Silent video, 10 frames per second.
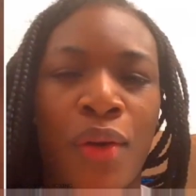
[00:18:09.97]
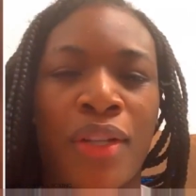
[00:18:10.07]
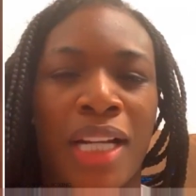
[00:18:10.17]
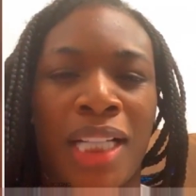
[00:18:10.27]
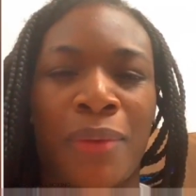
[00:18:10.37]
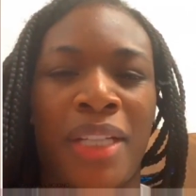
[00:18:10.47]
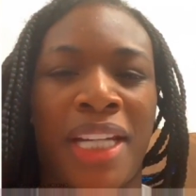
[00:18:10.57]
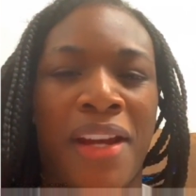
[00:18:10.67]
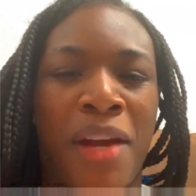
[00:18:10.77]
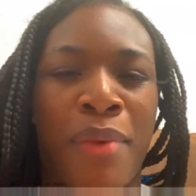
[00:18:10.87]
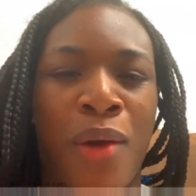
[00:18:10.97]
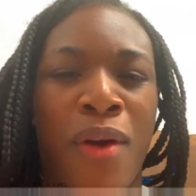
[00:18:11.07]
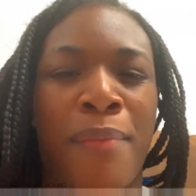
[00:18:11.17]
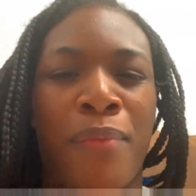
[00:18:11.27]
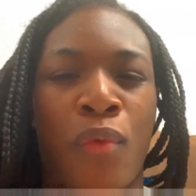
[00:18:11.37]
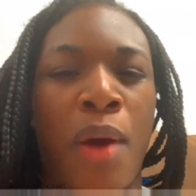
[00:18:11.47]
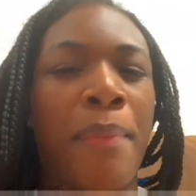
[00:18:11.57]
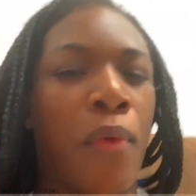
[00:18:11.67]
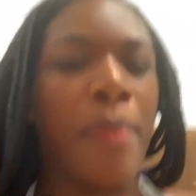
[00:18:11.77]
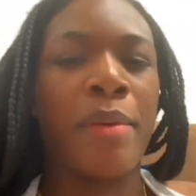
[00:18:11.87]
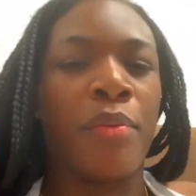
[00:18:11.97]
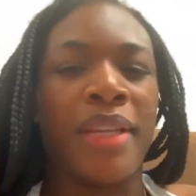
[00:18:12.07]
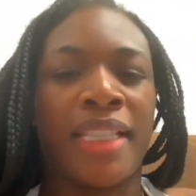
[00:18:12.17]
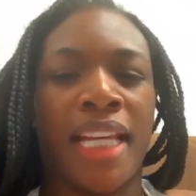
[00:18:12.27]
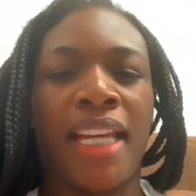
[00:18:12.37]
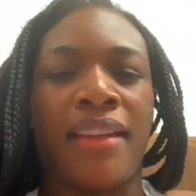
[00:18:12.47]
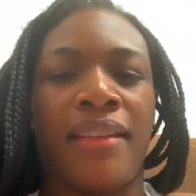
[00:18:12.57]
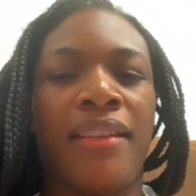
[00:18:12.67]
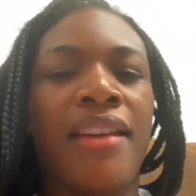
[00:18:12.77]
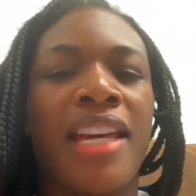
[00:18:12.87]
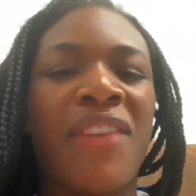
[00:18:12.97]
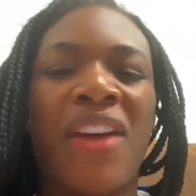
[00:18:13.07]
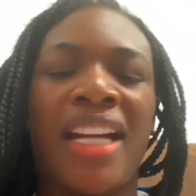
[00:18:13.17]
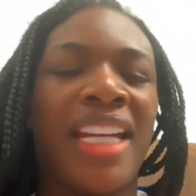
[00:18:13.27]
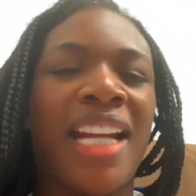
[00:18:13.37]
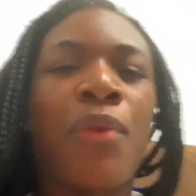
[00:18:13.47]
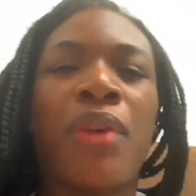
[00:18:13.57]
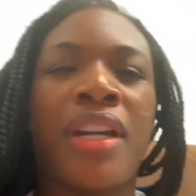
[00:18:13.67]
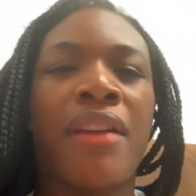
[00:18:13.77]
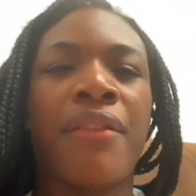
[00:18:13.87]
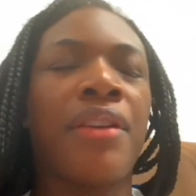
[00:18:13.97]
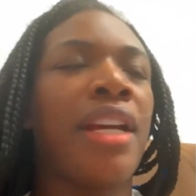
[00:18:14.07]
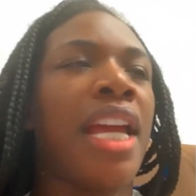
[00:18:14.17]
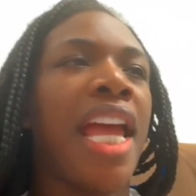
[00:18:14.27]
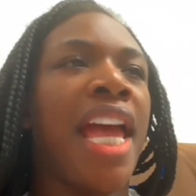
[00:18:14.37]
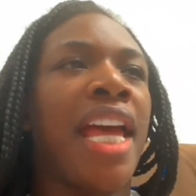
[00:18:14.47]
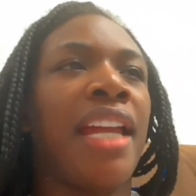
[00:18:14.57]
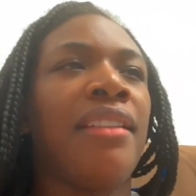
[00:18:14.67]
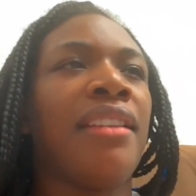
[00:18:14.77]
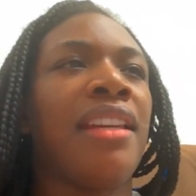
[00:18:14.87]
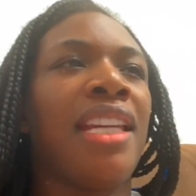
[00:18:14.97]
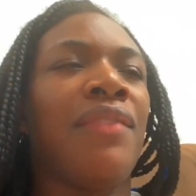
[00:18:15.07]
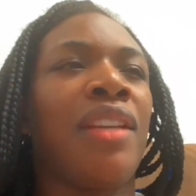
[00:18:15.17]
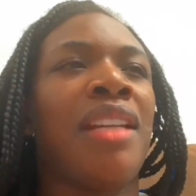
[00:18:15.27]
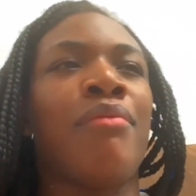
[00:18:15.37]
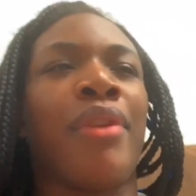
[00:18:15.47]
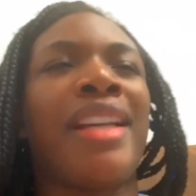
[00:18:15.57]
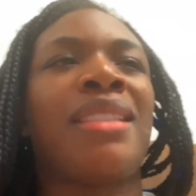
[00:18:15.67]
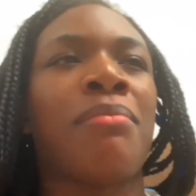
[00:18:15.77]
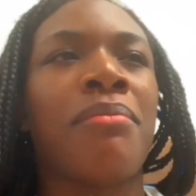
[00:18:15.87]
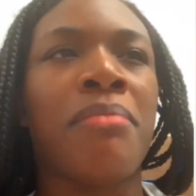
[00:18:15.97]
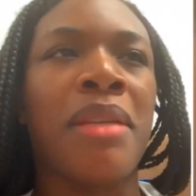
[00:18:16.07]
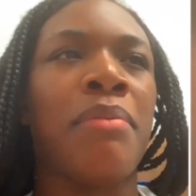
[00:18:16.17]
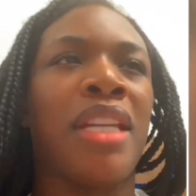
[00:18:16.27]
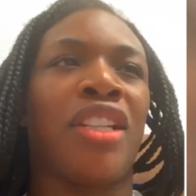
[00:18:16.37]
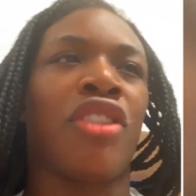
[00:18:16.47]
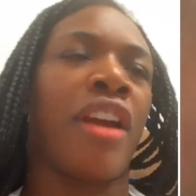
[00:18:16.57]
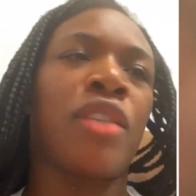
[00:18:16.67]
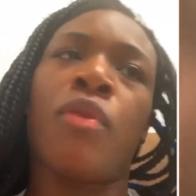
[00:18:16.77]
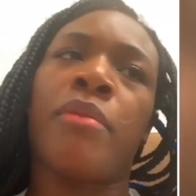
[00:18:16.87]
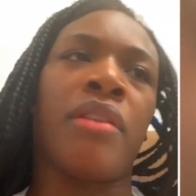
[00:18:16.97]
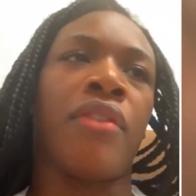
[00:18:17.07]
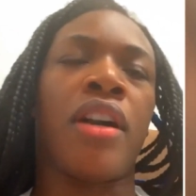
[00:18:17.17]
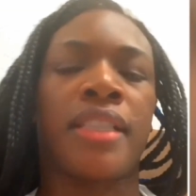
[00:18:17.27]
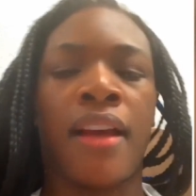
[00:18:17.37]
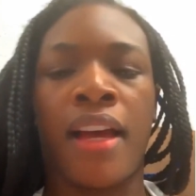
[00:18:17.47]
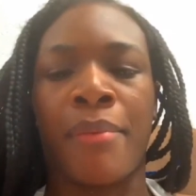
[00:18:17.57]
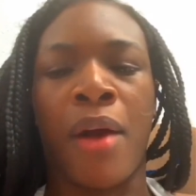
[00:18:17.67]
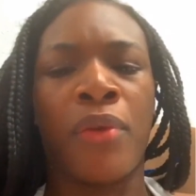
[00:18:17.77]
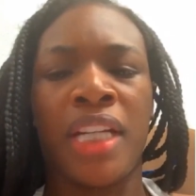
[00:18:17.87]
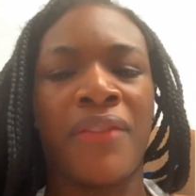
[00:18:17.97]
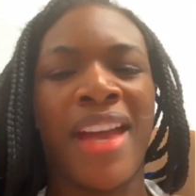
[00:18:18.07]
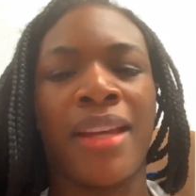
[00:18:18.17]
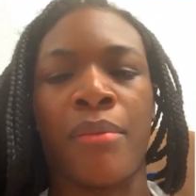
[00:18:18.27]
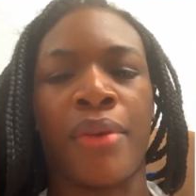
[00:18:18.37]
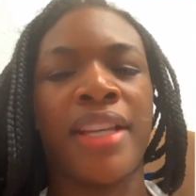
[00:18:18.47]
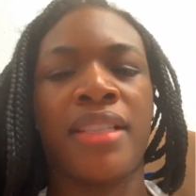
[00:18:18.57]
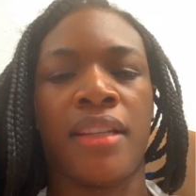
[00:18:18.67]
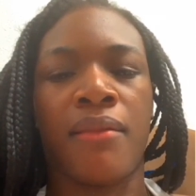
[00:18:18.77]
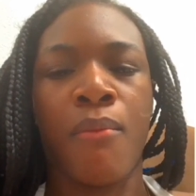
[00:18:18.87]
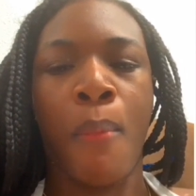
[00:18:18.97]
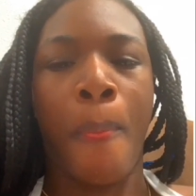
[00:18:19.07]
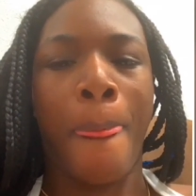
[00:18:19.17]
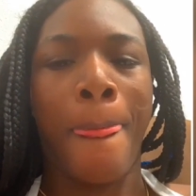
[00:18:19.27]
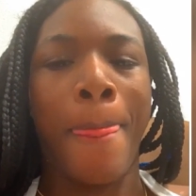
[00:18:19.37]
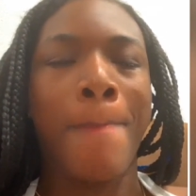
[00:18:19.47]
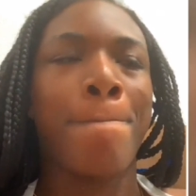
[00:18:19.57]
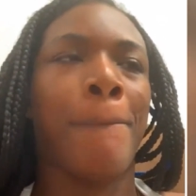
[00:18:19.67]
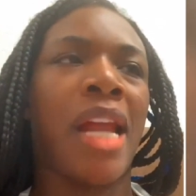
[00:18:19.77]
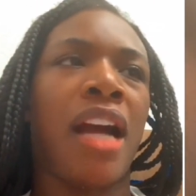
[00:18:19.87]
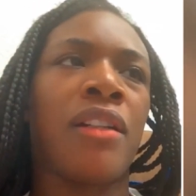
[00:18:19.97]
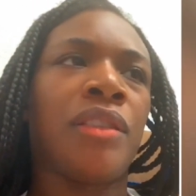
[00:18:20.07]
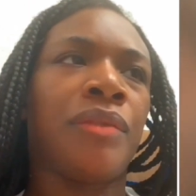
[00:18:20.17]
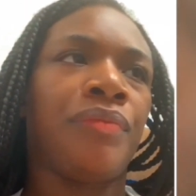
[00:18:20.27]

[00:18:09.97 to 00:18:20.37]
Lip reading: because I don't really care about what people be saying. If I did, I would never had even embraced me being the greatest woman of all time. I wouldn't even have embraced it. Now,